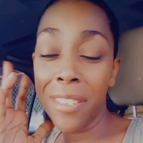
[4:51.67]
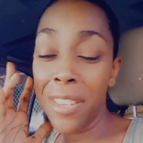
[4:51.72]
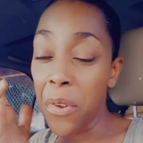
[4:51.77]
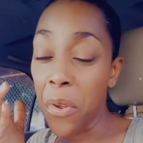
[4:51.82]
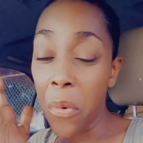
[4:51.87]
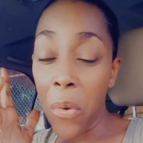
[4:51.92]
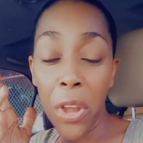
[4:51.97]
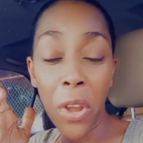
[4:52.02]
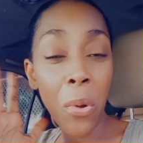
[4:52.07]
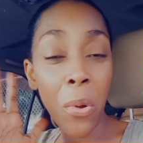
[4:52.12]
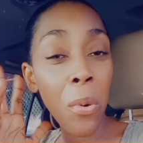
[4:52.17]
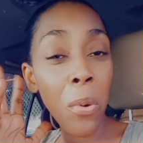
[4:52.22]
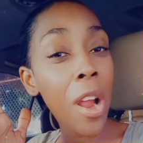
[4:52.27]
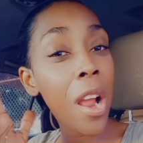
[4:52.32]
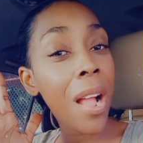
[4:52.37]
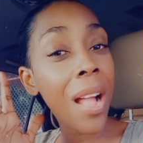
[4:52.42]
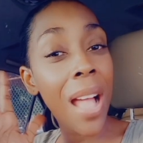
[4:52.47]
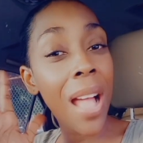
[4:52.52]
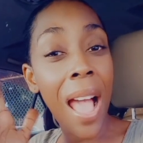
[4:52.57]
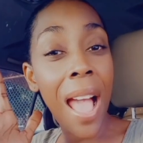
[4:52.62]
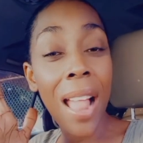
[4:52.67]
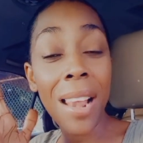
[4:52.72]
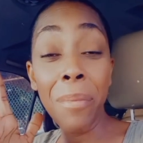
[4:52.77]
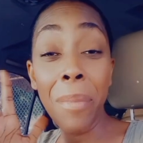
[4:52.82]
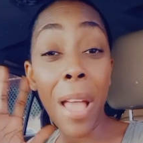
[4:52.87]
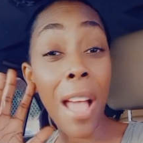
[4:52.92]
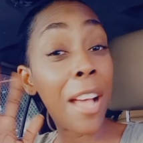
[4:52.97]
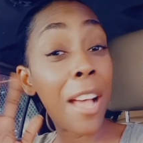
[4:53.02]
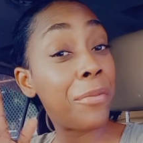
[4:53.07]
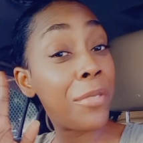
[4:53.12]
you know, when the work call,
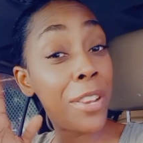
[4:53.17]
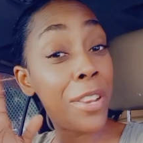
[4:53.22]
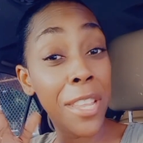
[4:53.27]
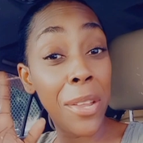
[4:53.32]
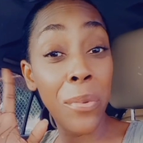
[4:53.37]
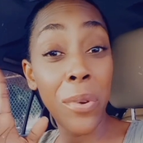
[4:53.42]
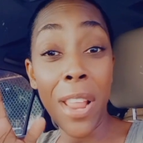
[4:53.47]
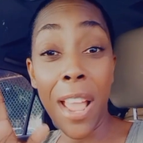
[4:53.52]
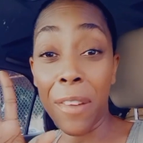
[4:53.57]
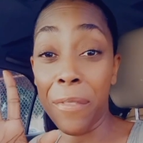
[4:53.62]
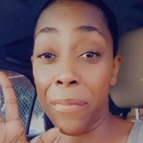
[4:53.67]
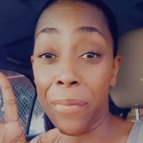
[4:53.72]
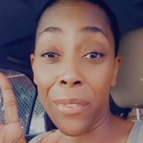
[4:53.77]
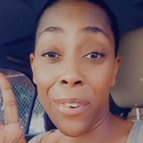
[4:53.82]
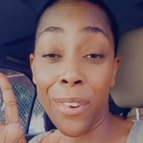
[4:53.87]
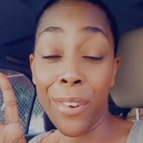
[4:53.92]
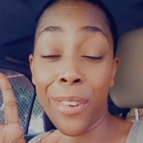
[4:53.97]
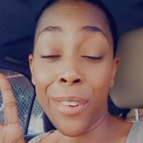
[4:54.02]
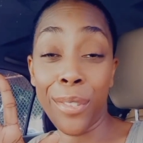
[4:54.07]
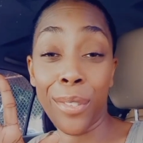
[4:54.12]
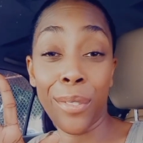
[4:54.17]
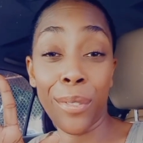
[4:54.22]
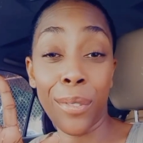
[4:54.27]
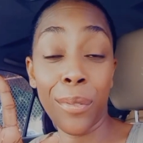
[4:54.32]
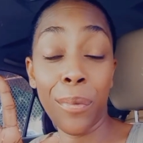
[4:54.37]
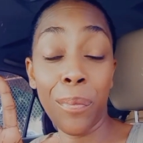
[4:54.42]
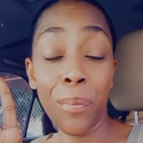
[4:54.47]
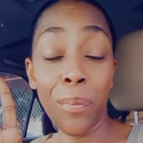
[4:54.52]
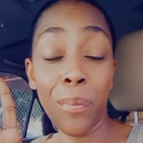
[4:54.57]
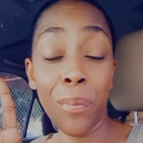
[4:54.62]
I'm affy deal with that first.